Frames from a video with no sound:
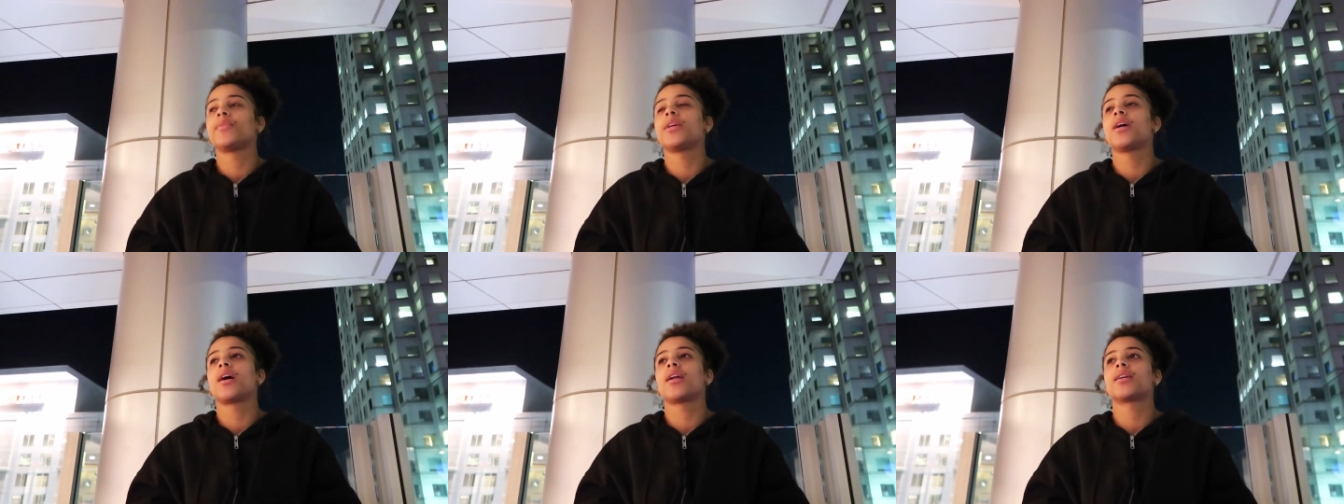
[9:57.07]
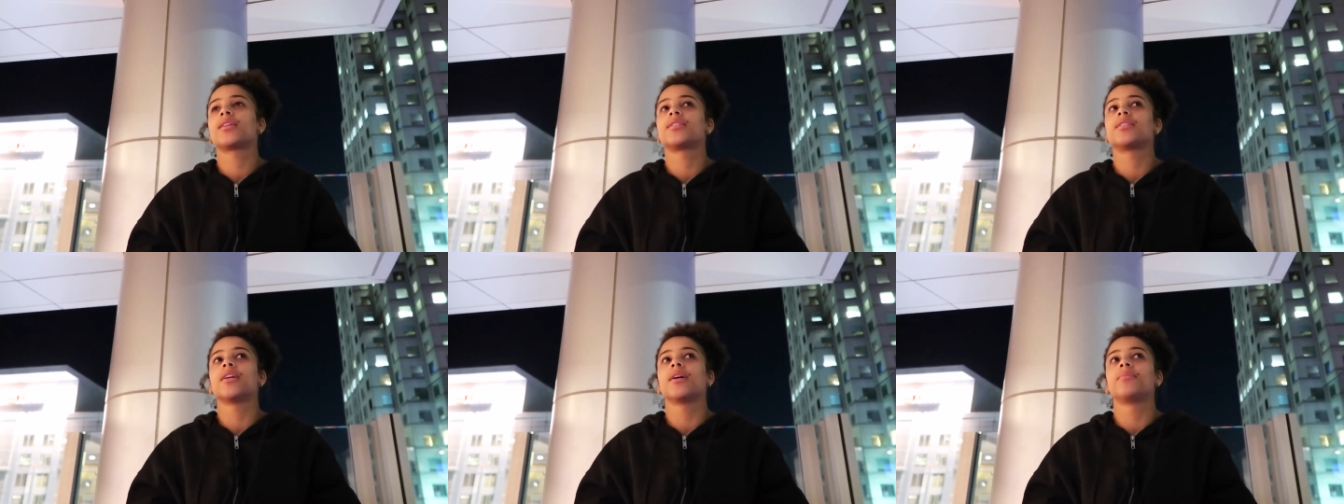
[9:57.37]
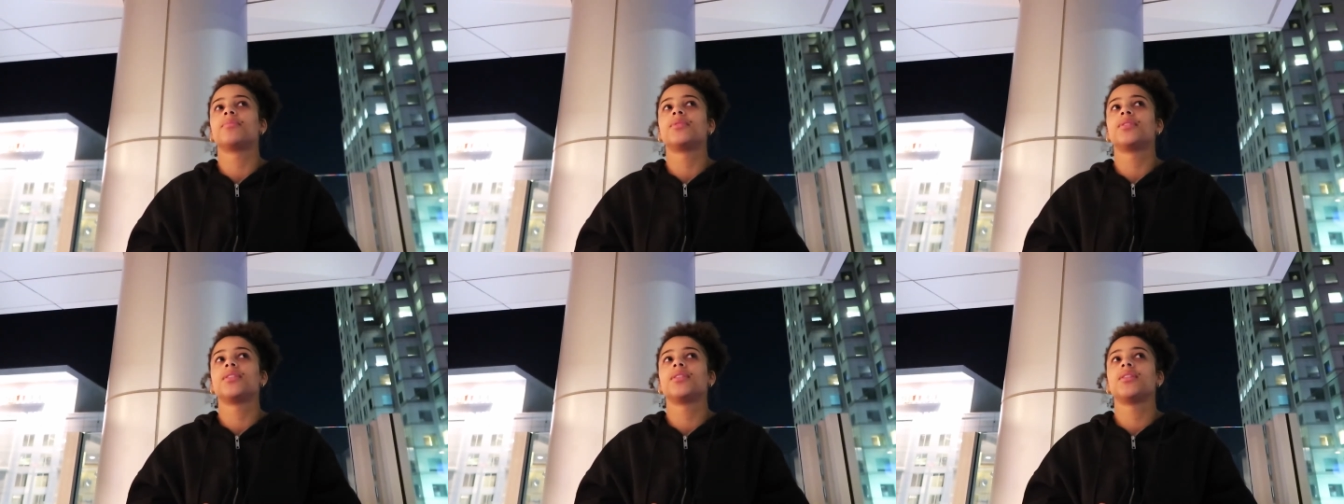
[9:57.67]
got
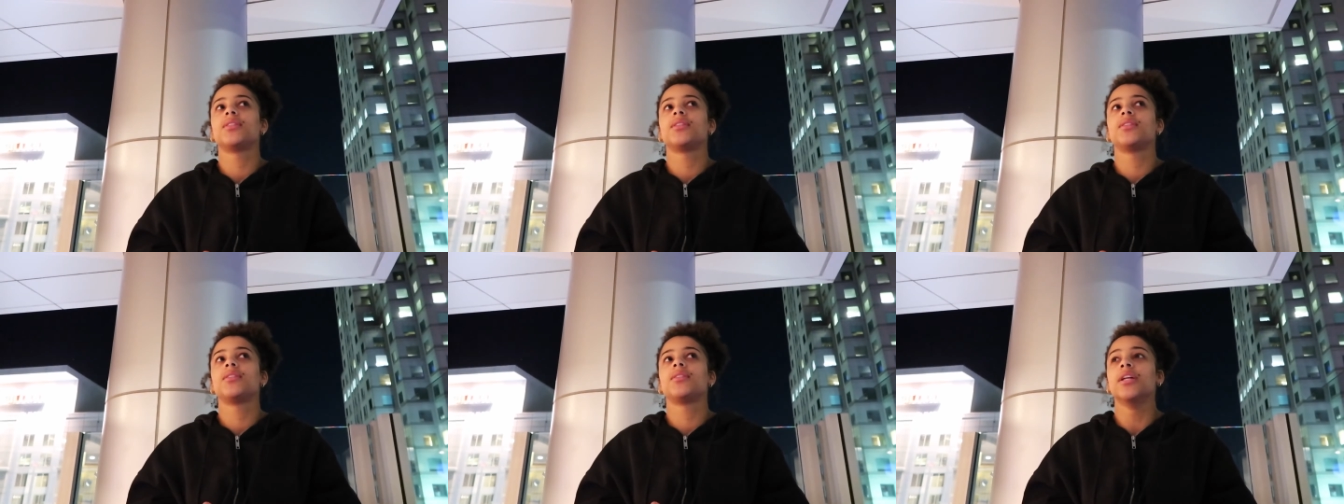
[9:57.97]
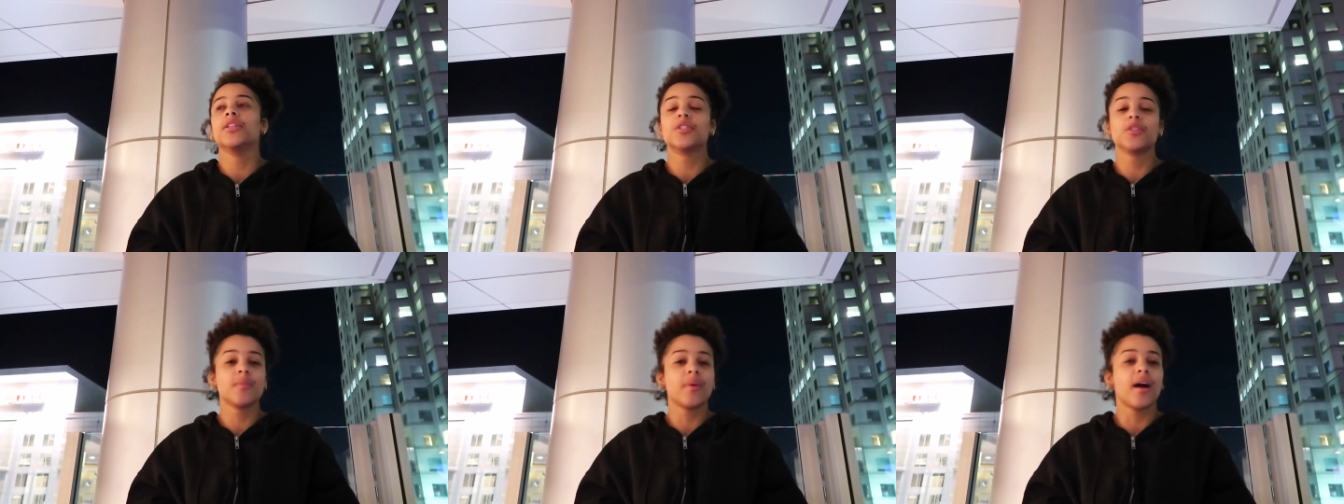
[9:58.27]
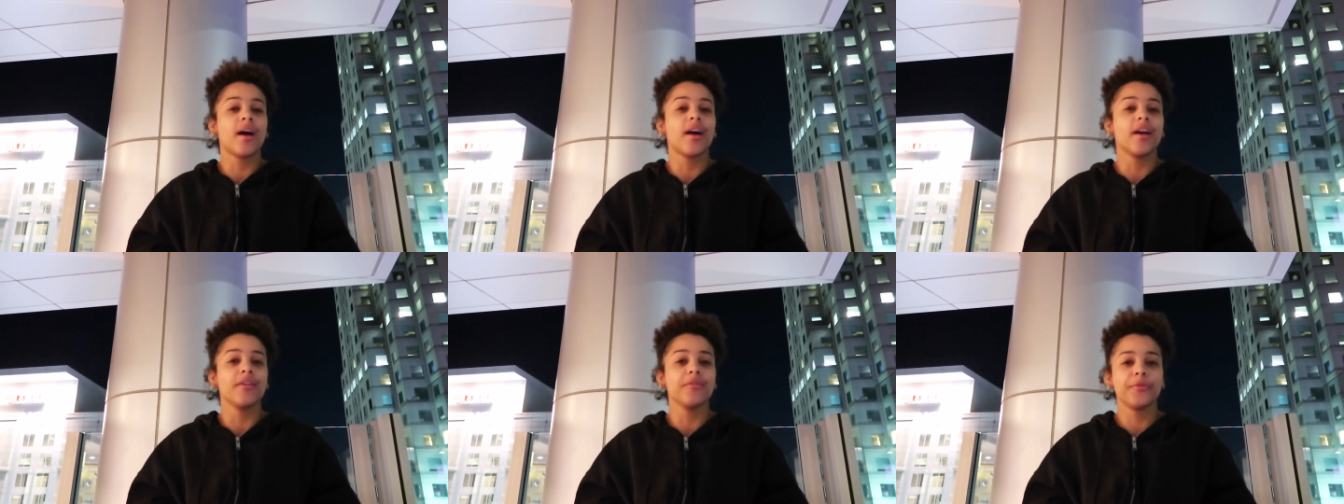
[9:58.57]
accepted into
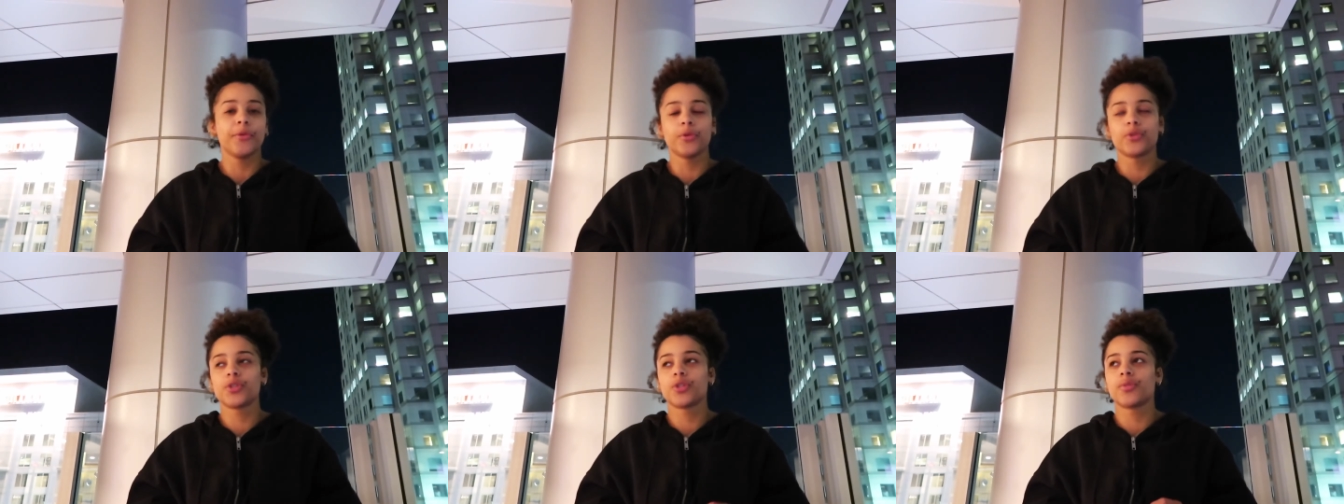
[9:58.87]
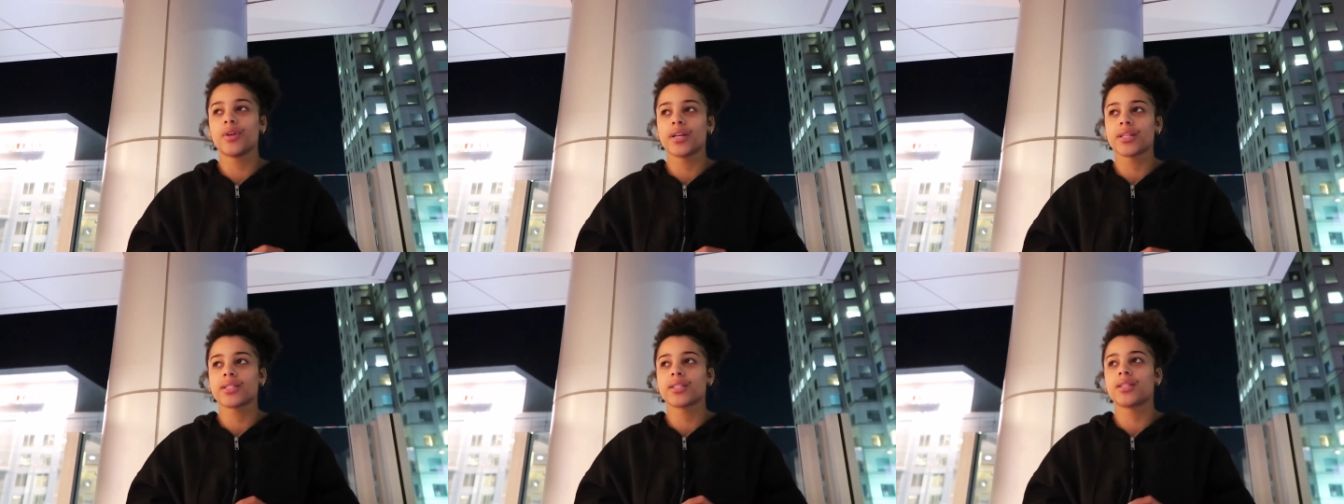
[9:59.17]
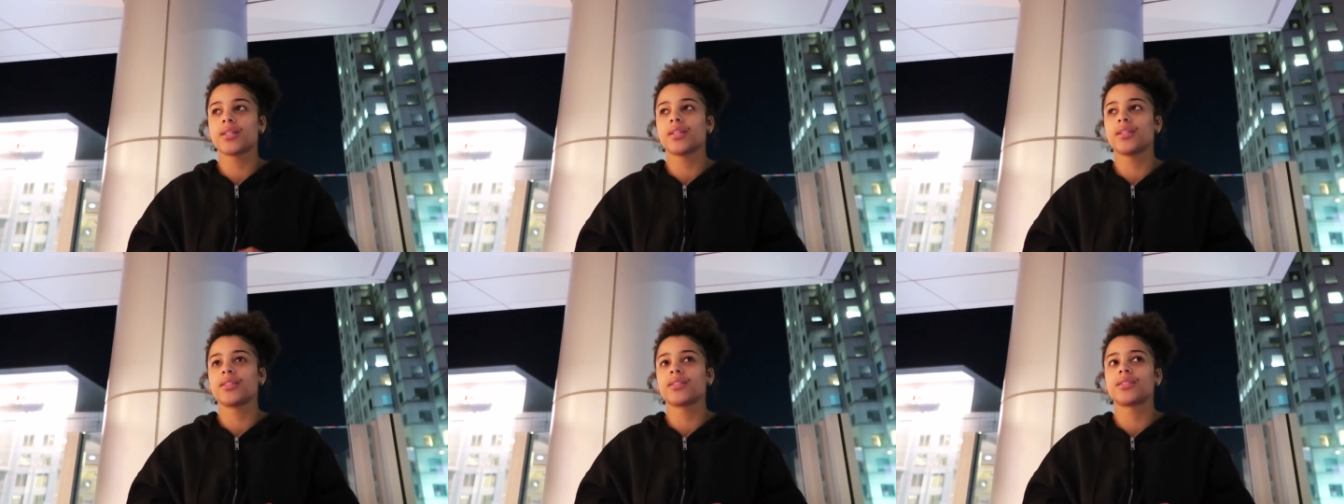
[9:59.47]
my future
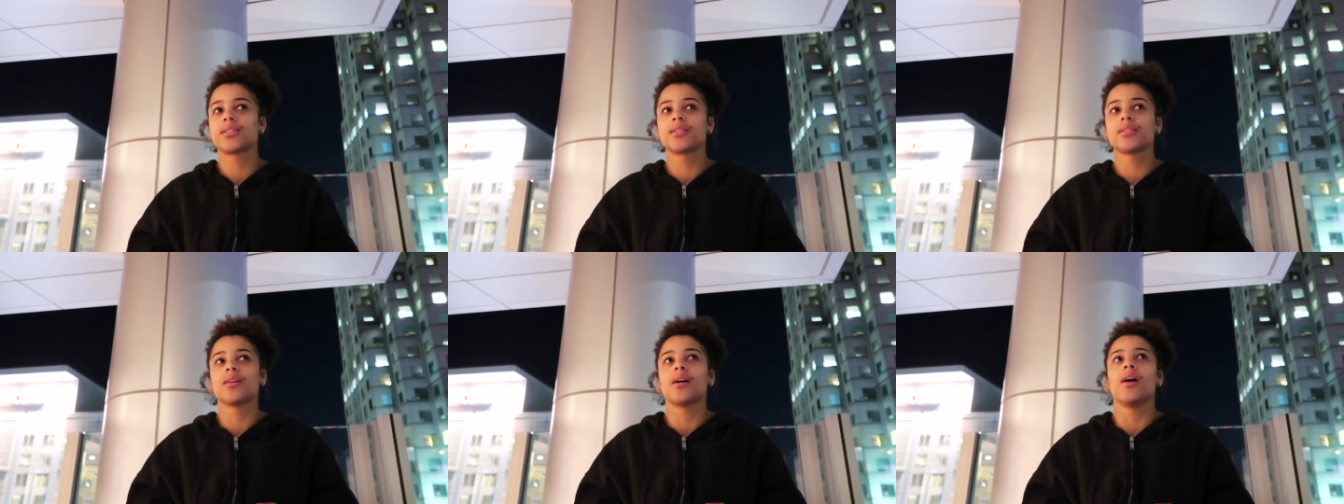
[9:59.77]
residence